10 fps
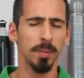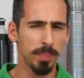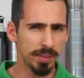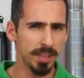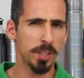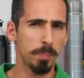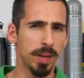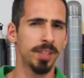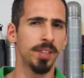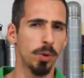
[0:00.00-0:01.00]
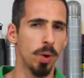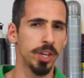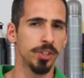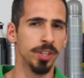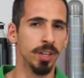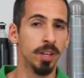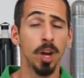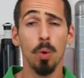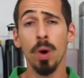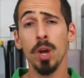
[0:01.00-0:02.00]
But this begs a question,
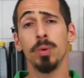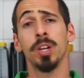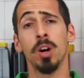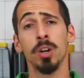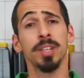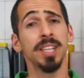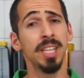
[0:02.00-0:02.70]
why would Honda